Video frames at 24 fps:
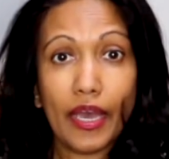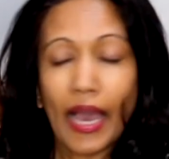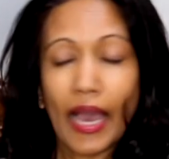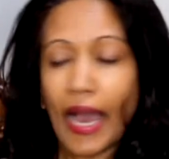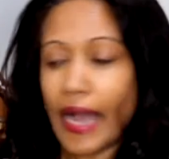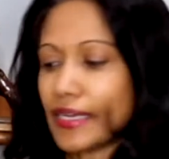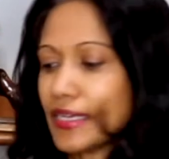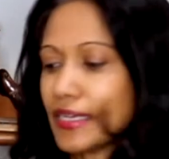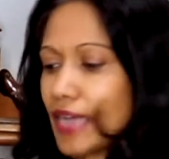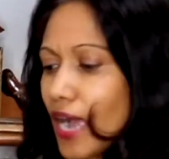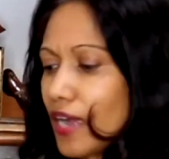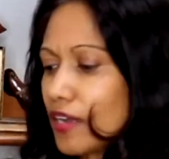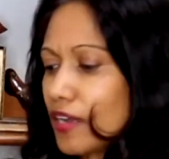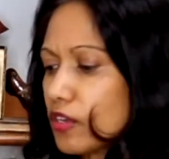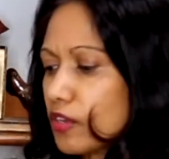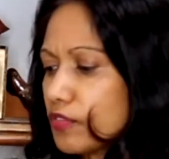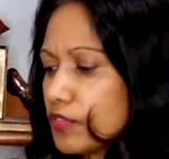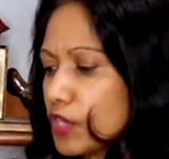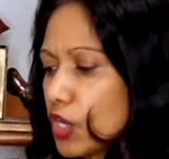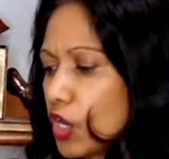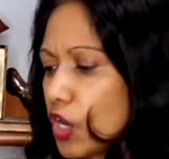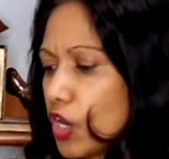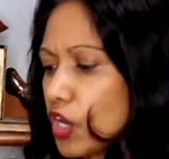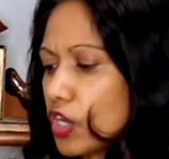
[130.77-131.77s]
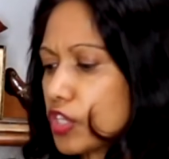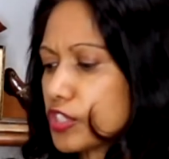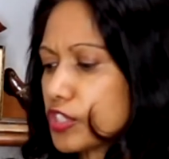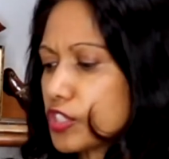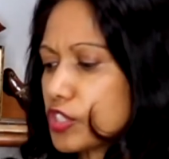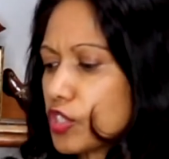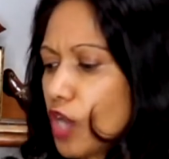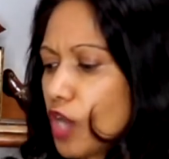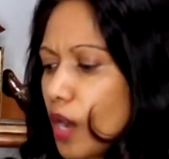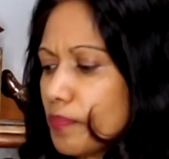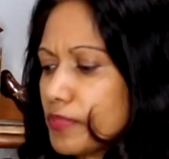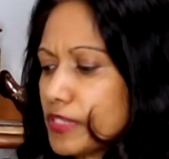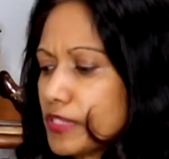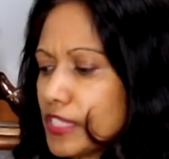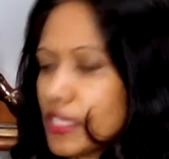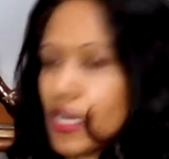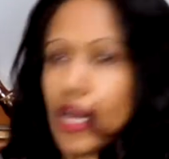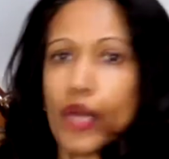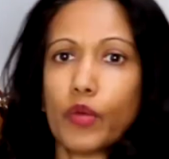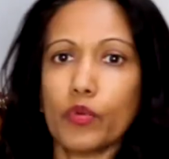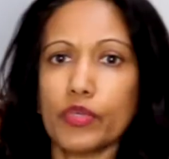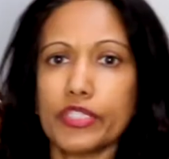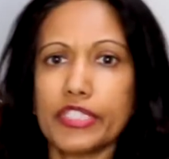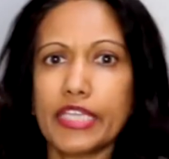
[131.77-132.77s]
A gaggle of girls stomped in
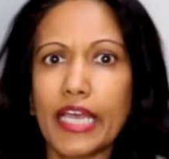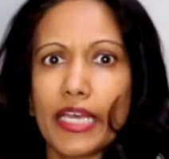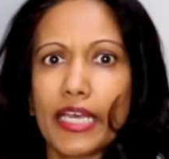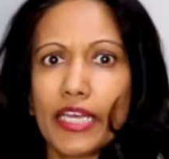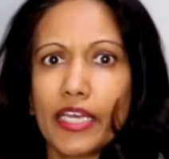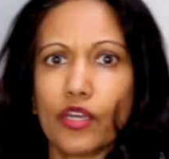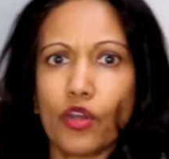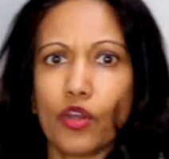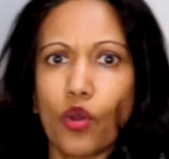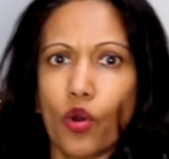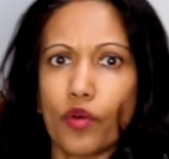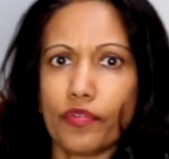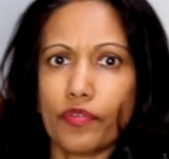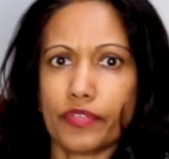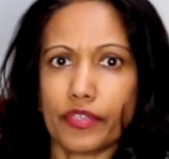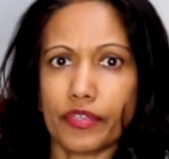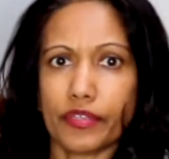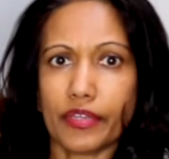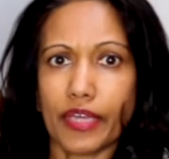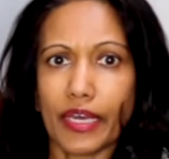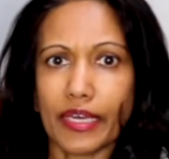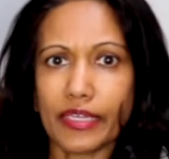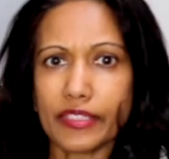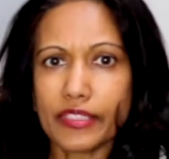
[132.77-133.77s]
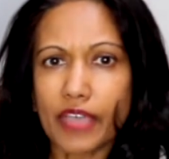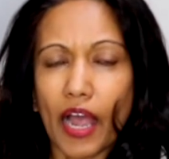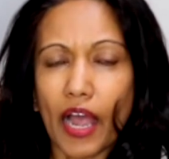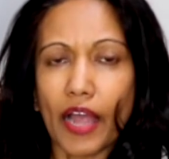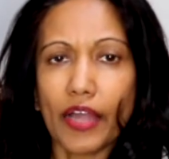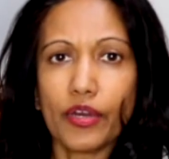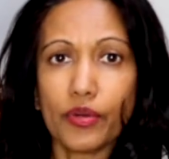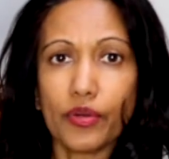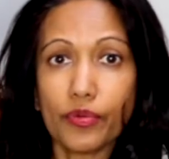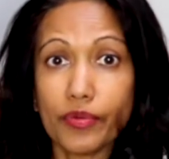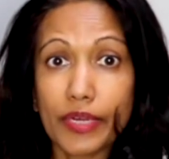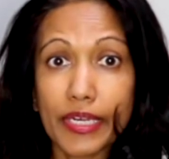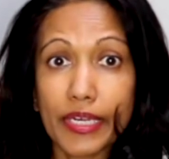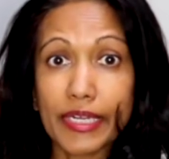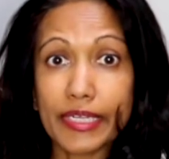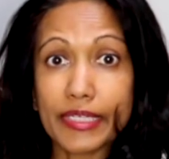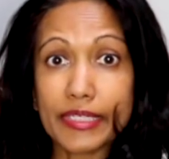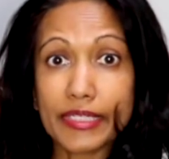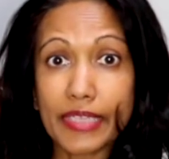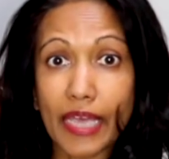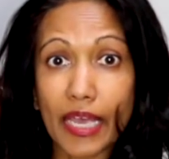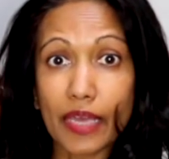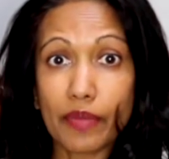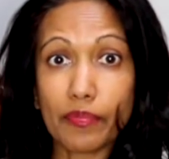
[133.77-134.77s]
and were taking over the entire reading
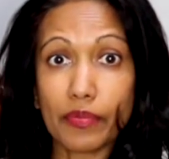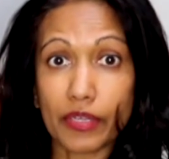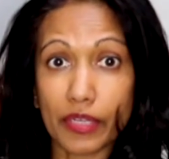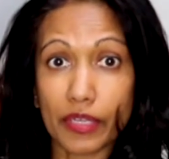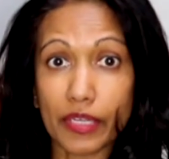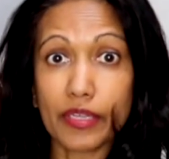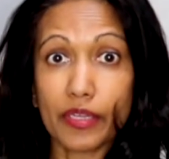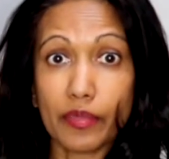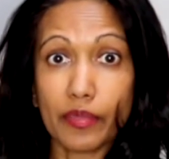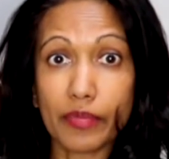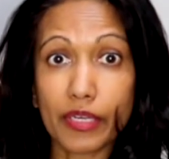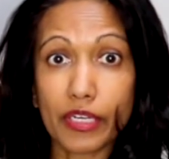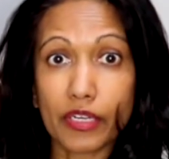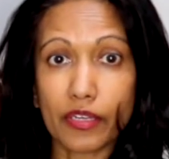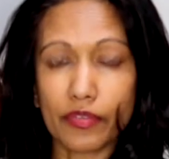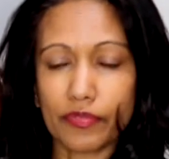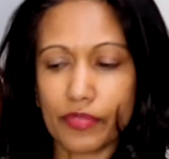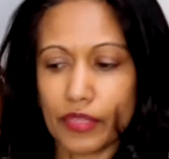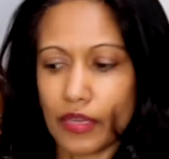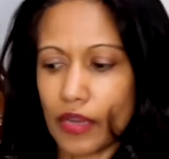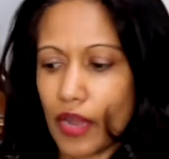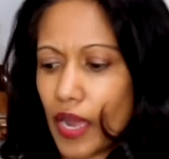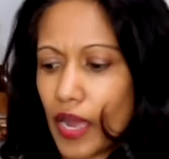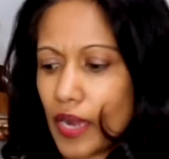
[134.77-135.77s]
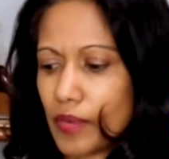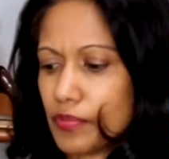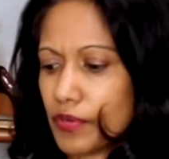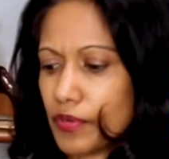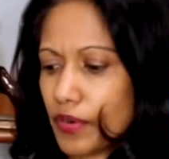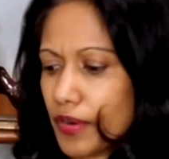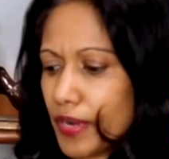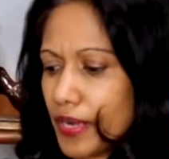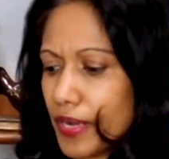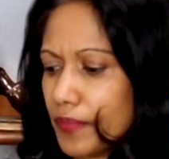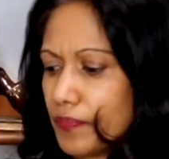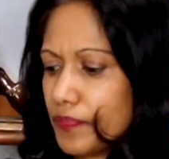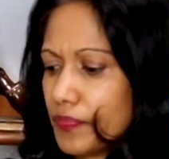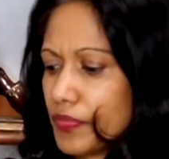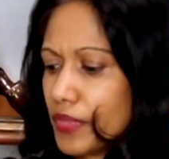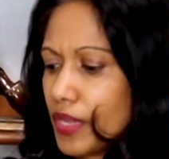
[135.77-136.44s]
table in the middle of the library.